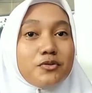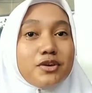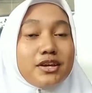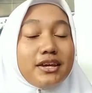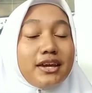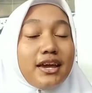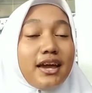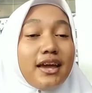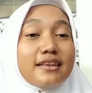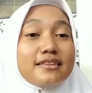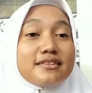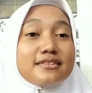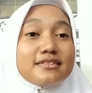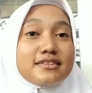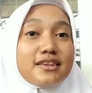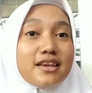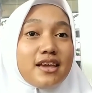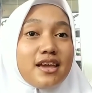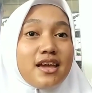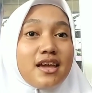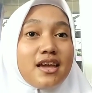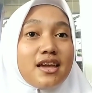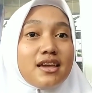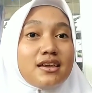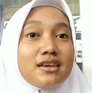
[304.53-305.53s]
we can
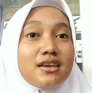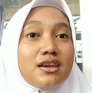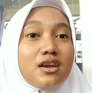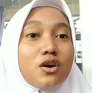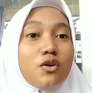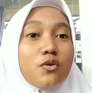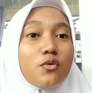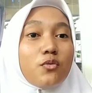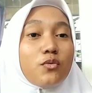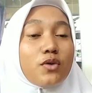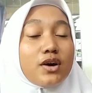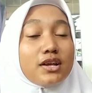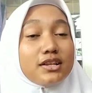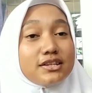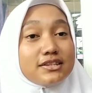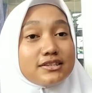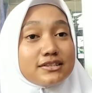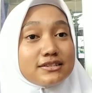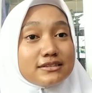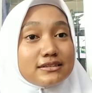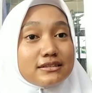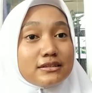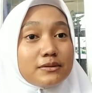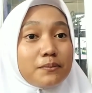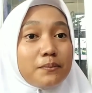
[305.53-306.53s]
say, what
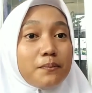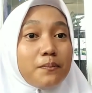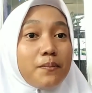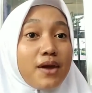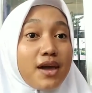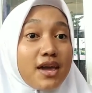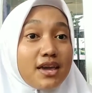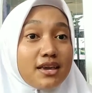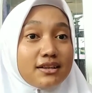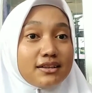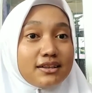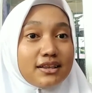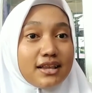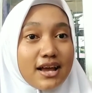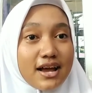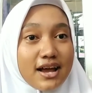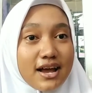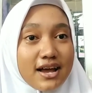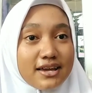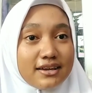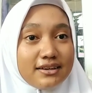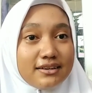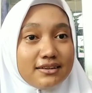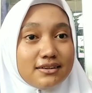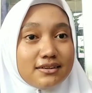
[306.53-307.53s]
is the pain
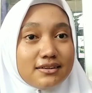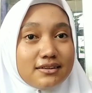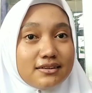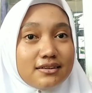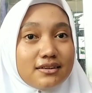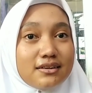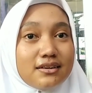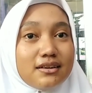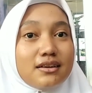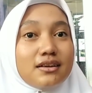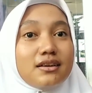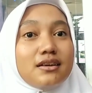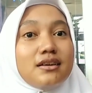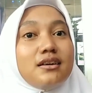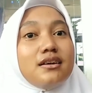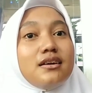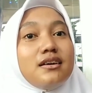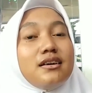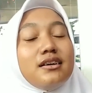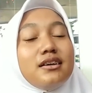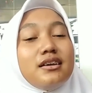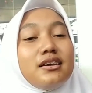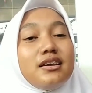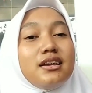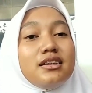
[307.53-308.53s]
like?
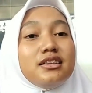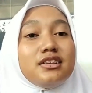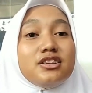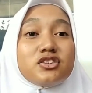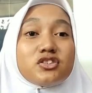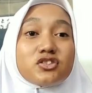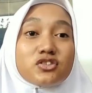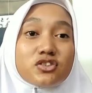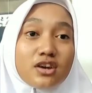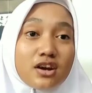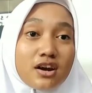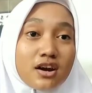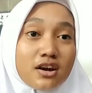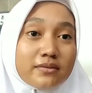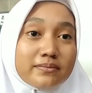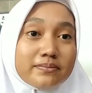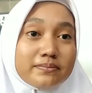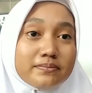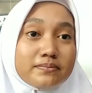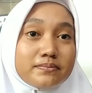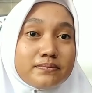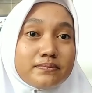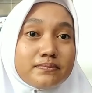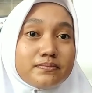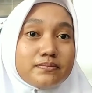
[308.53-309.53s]
It is sharp,
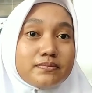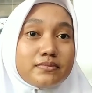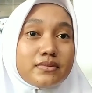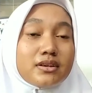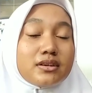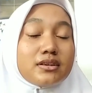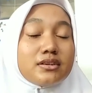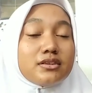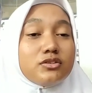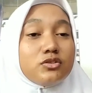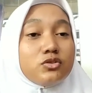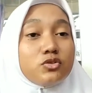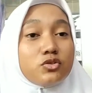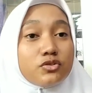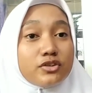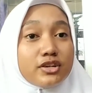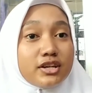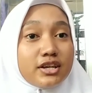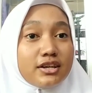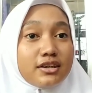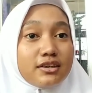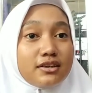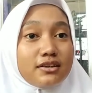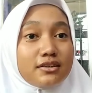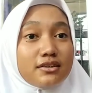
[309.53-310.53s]

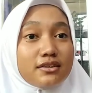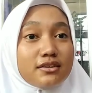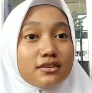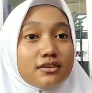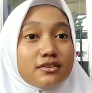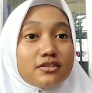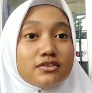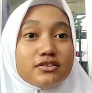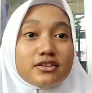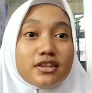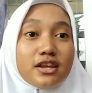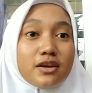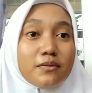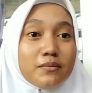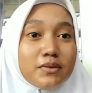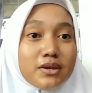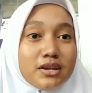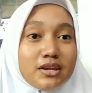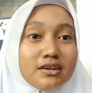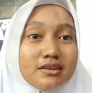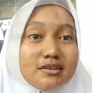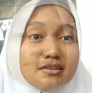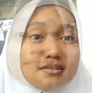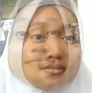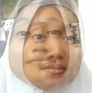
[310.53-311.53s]
during,
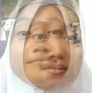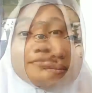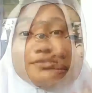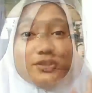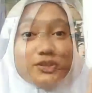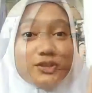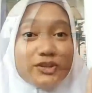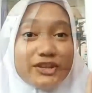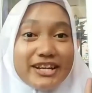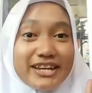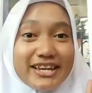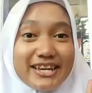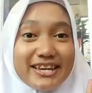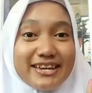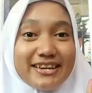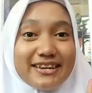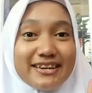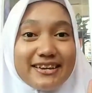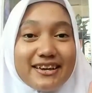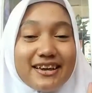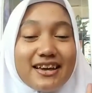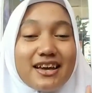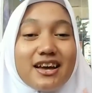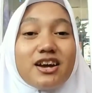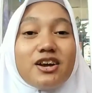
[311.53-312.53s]
stabbing.
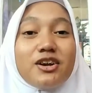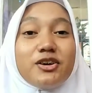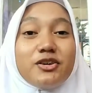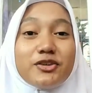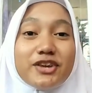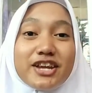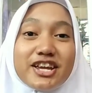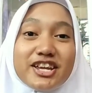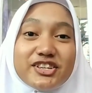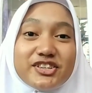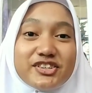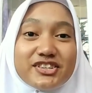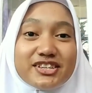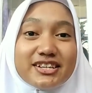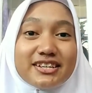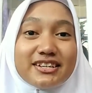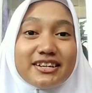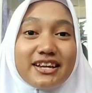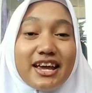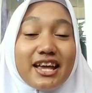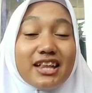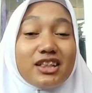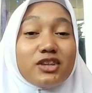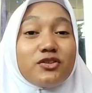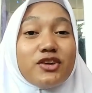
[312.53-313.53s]
3.
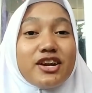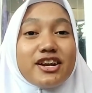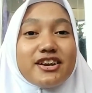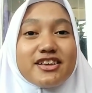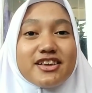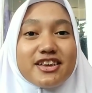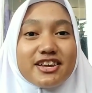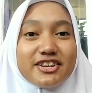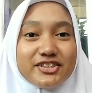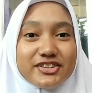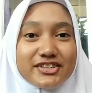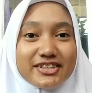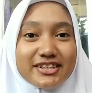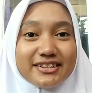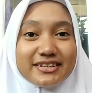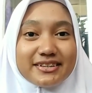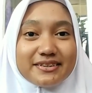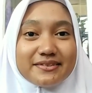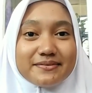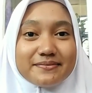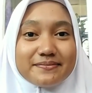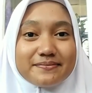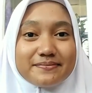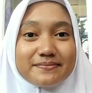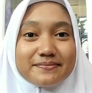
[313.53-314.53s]
Region and radiation.